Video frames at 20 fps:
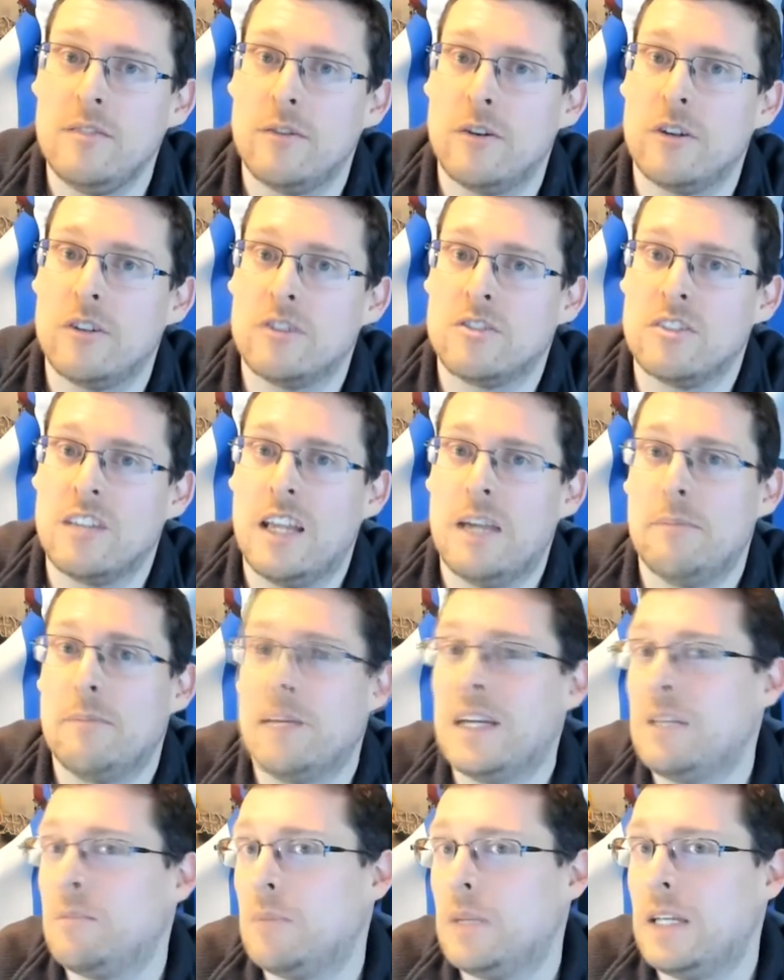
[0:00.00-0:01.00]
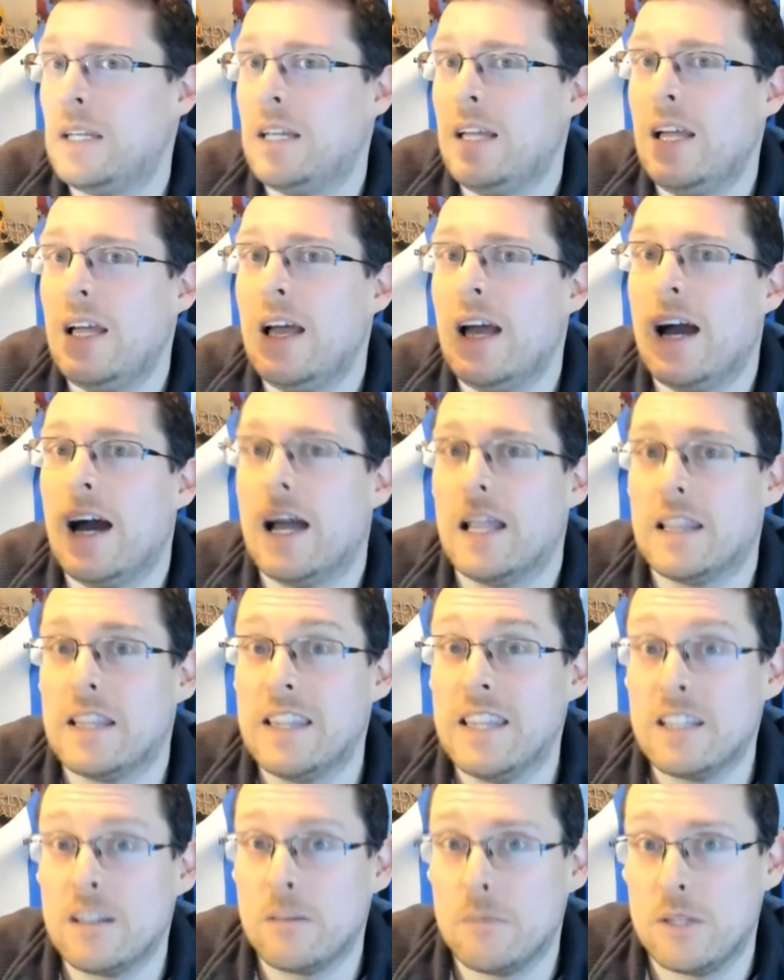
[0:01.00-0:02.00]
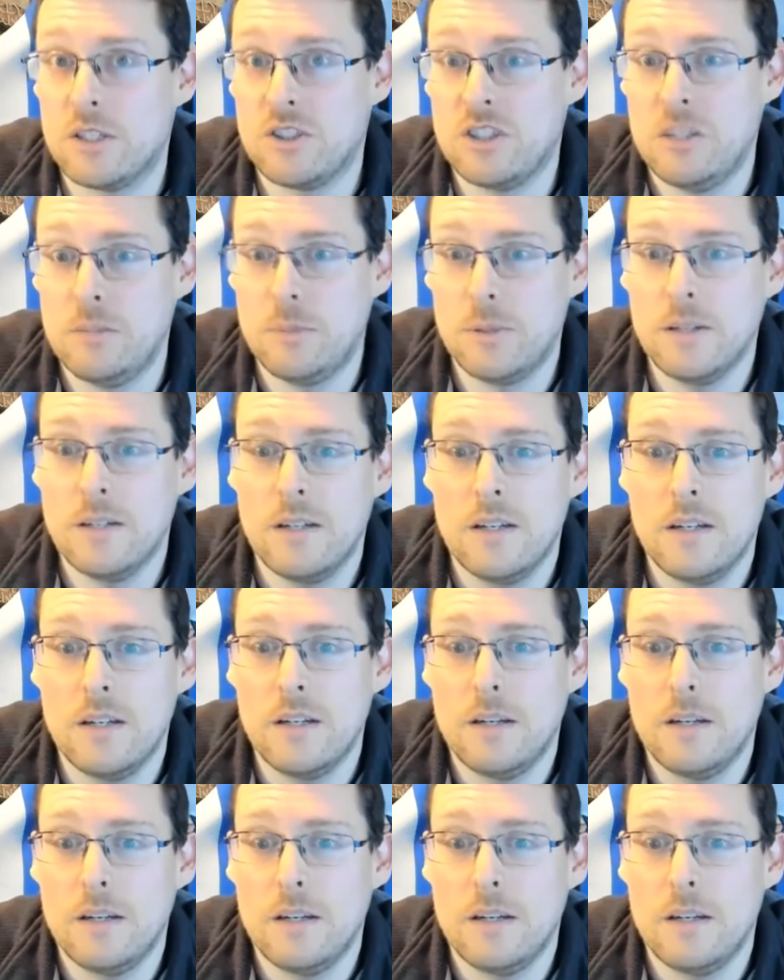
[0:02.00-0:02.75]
version it might be a little bit cheaper,